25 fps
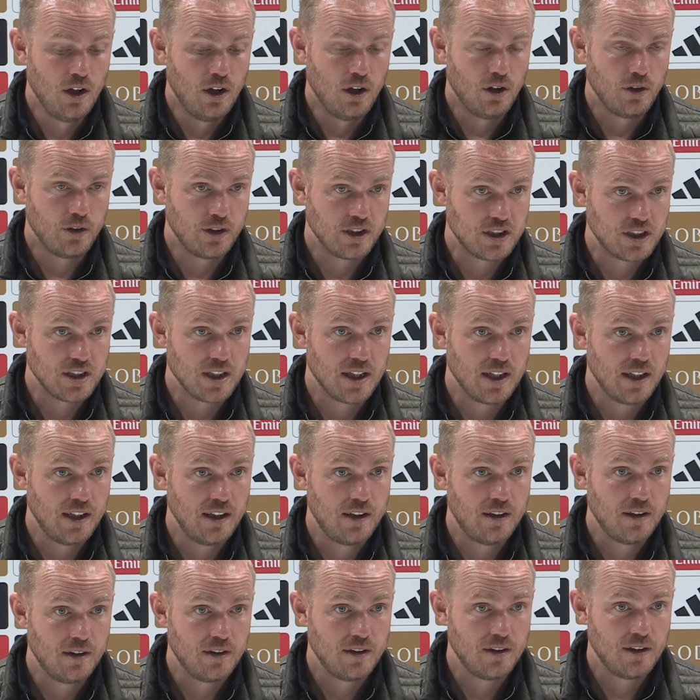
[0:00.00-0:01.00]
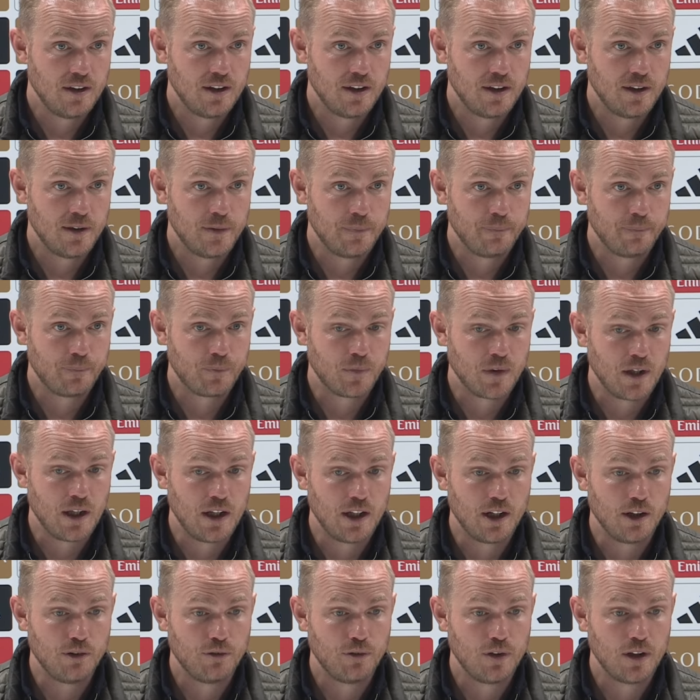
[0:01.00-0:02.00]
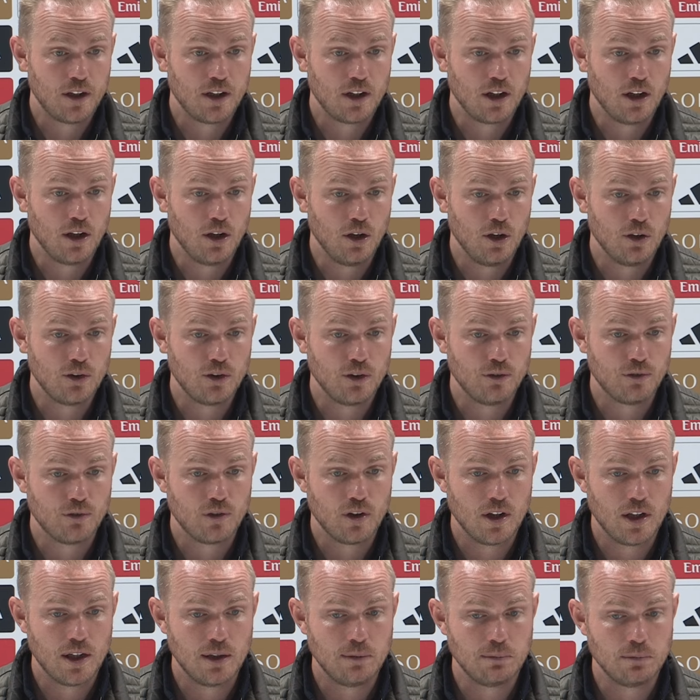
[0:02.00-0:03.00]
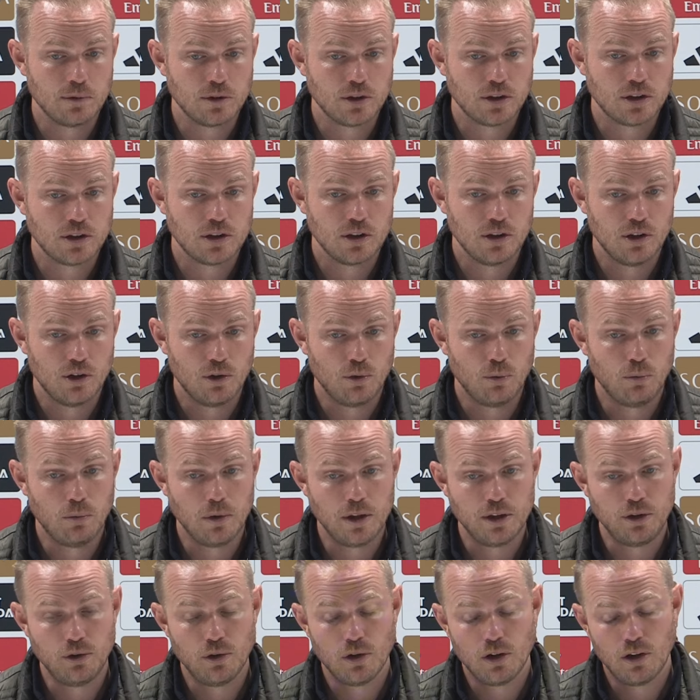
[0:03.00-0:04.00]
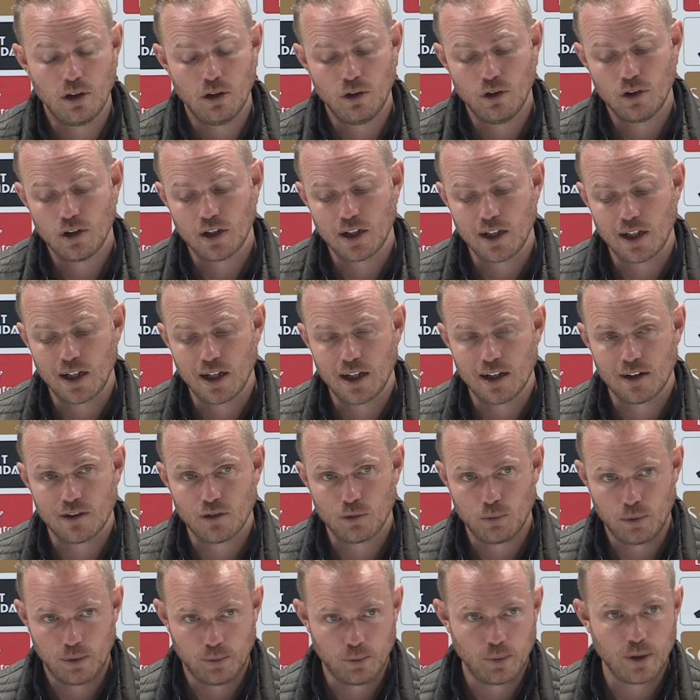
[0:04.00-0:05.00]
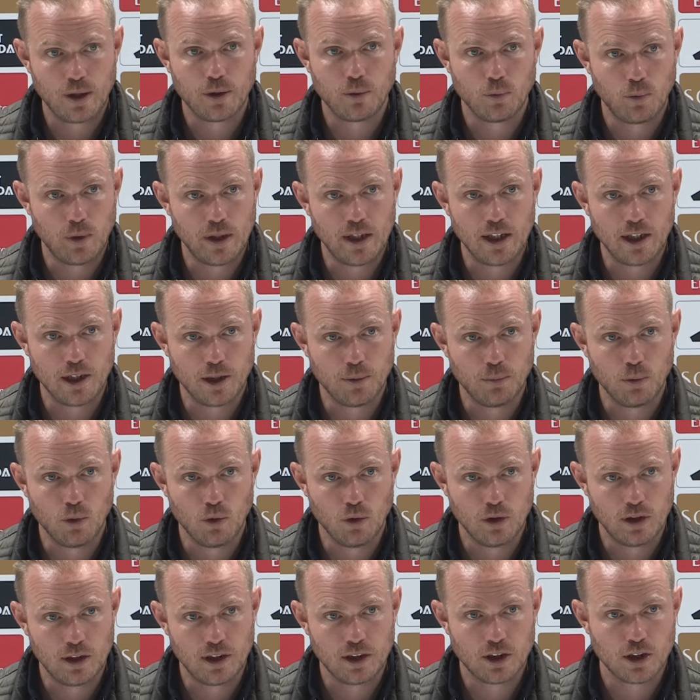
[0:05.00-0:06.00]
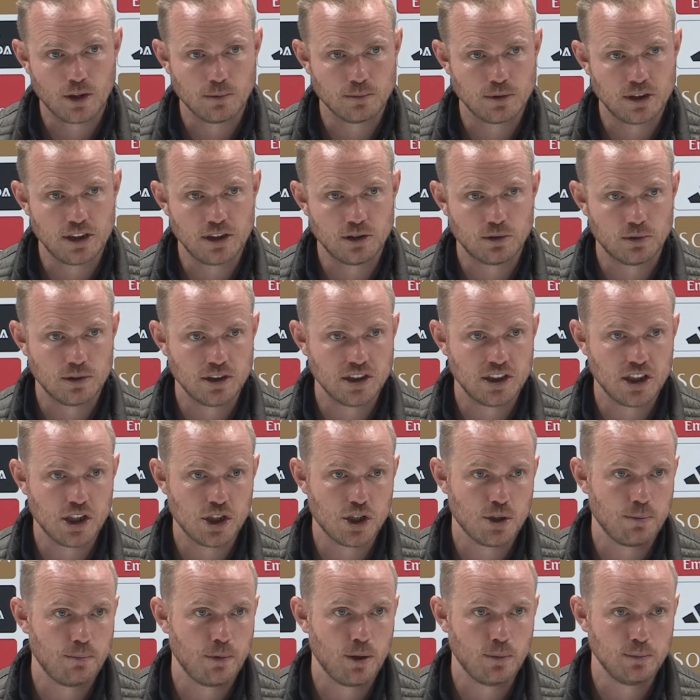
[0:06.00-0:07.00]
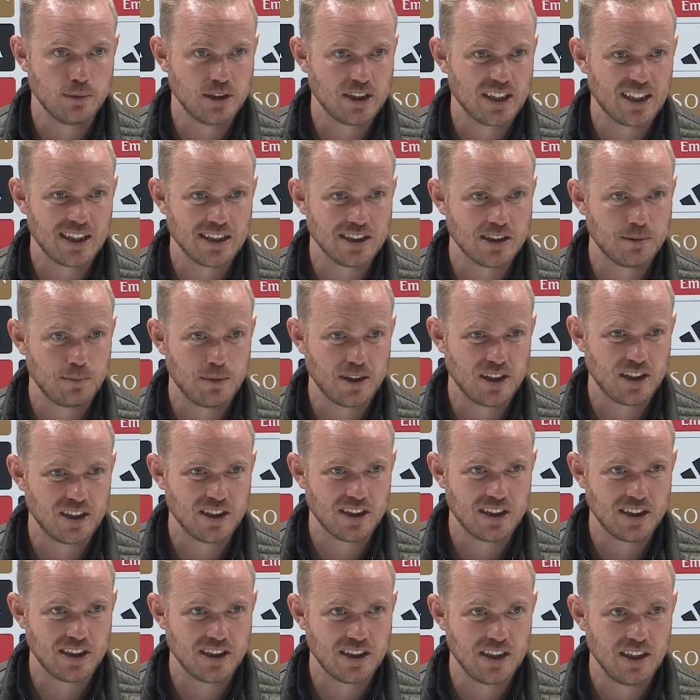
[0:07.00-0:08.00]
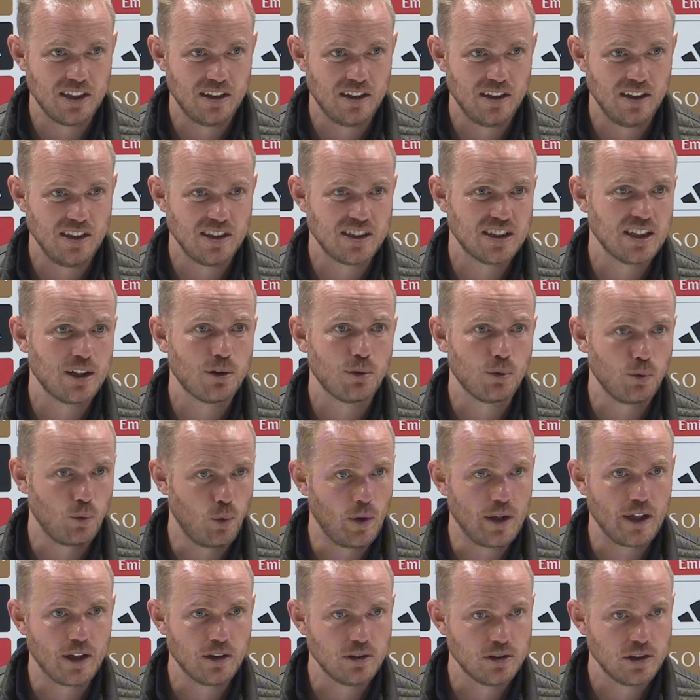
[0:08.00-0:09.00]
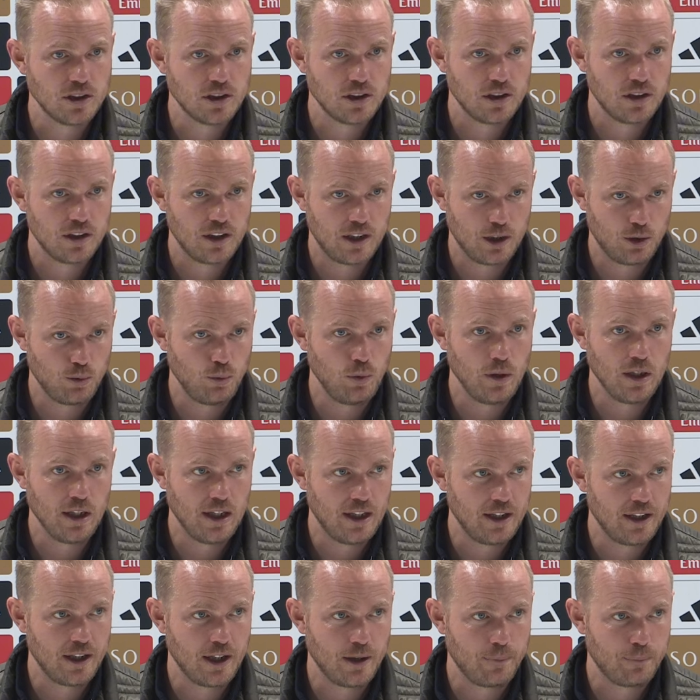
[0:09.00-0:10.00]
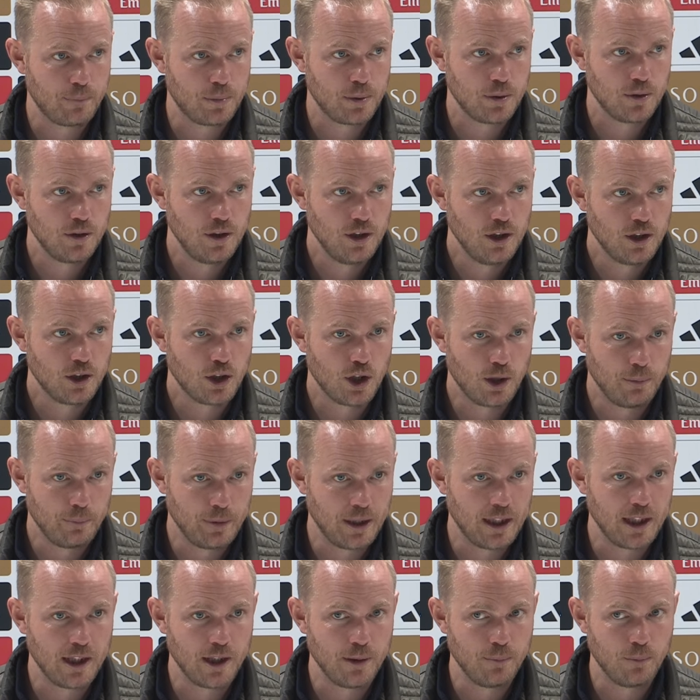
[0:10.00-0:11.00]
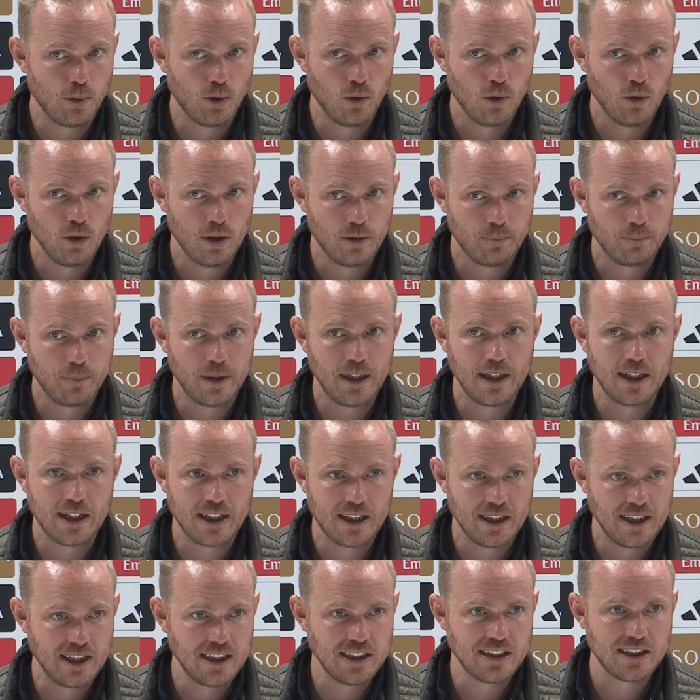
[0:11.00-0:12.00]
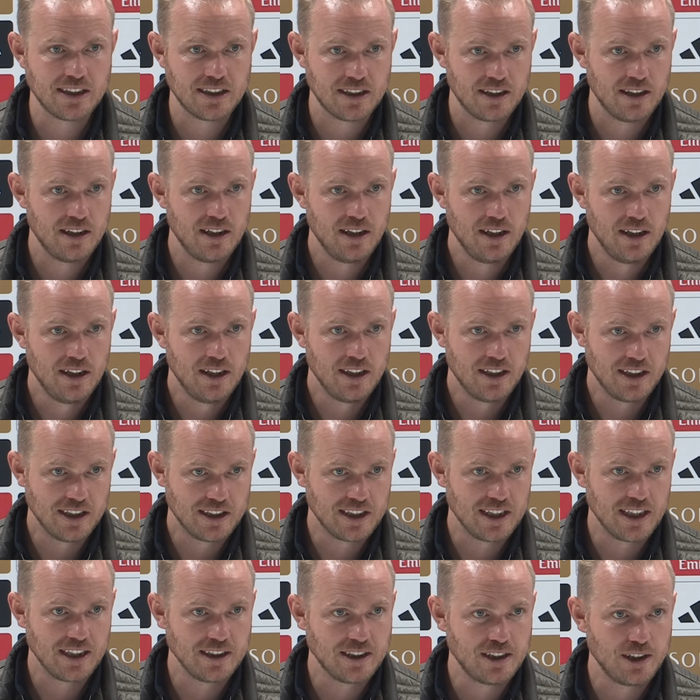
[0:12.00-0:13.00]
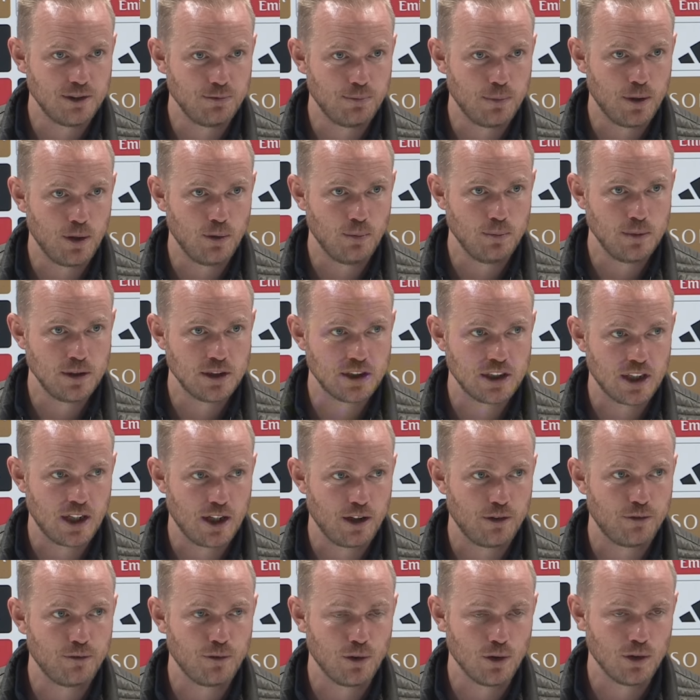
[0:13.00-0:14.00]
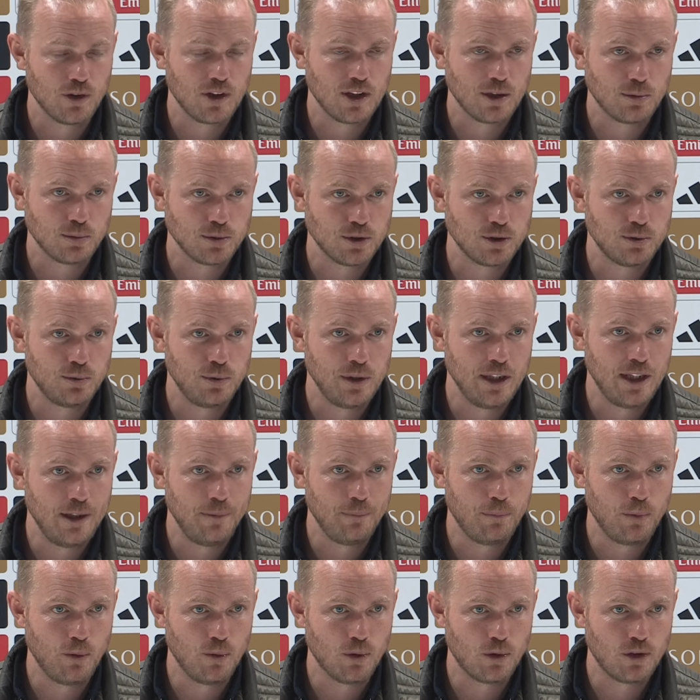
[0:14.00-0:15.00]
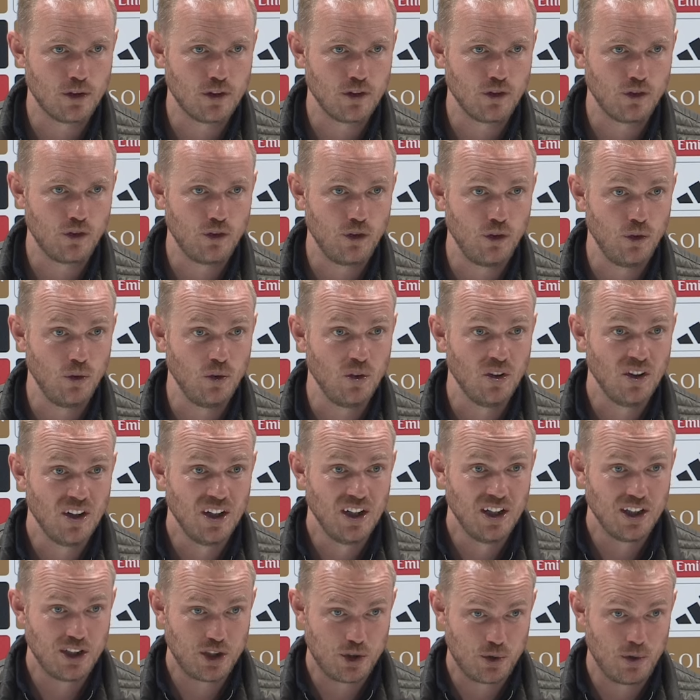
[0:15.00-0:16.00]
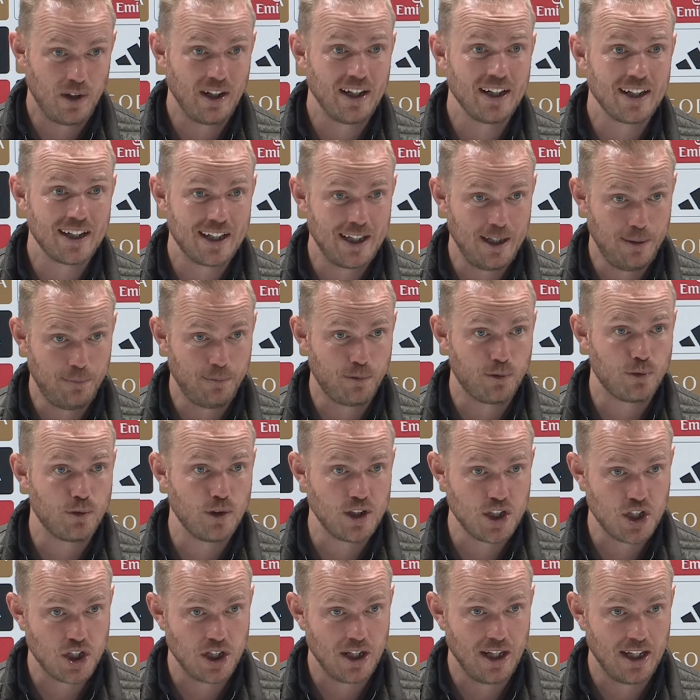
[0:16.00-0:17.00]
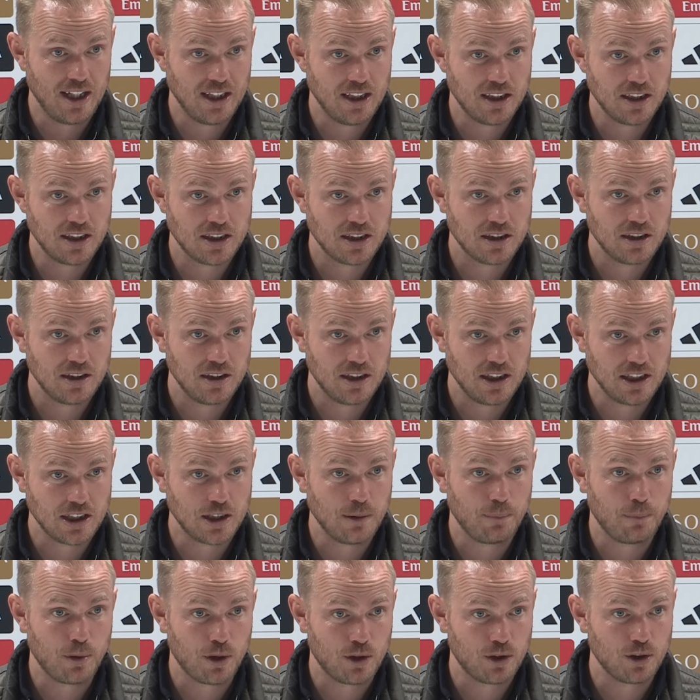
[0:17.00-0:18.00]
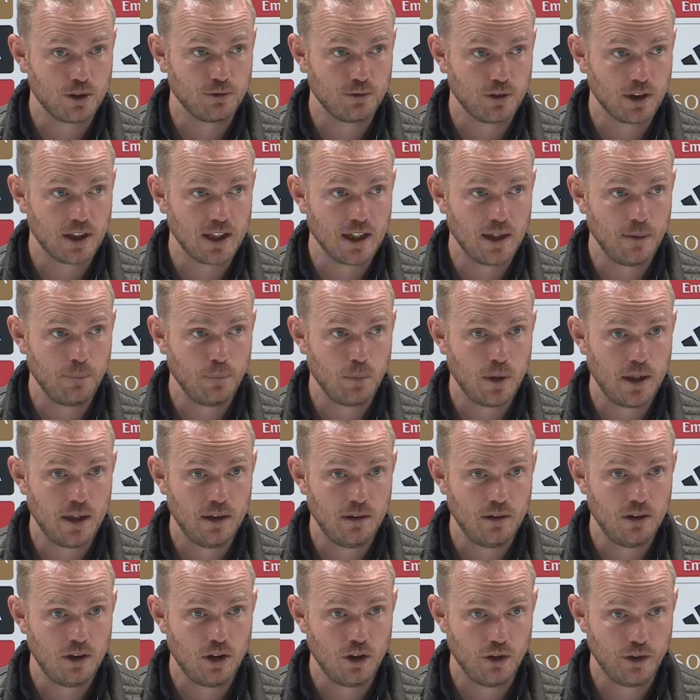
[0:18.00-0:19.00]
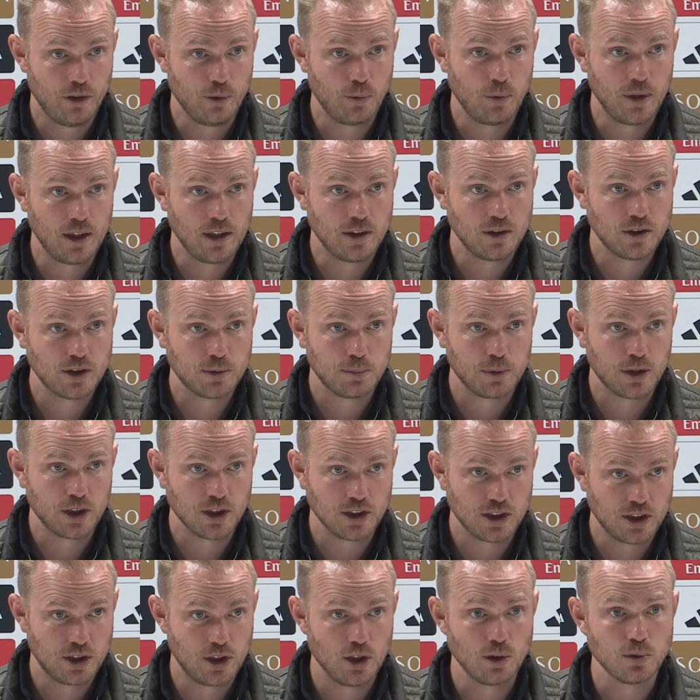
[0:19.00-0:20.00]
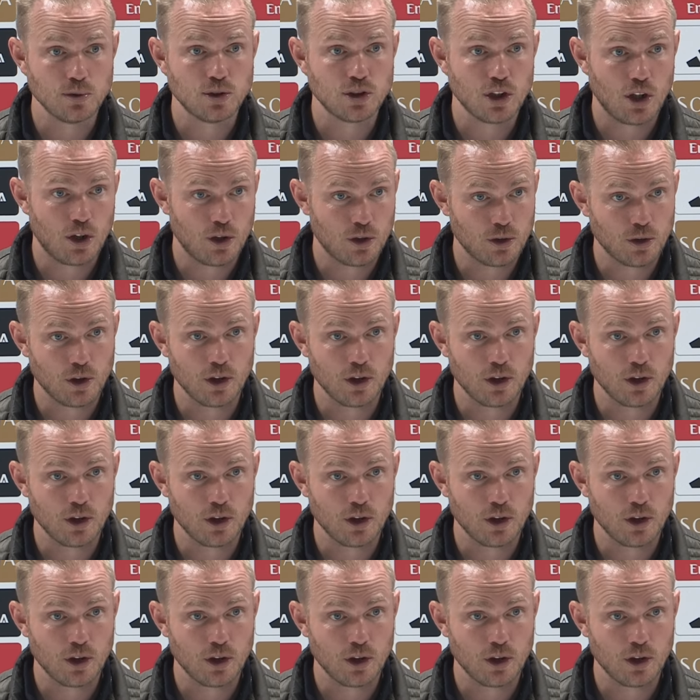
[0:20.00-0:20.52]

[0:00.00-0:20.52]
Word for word: on the side. Um, and I think a lot of times when you are looking at when we are winning the ball and it comes in transition moments against Manchester City, it's our wingers that will end up coming in the ball and being in these decisive moments. And I thought that was really important to try and keep fresh legs as a part of the game plan on the wingers because those are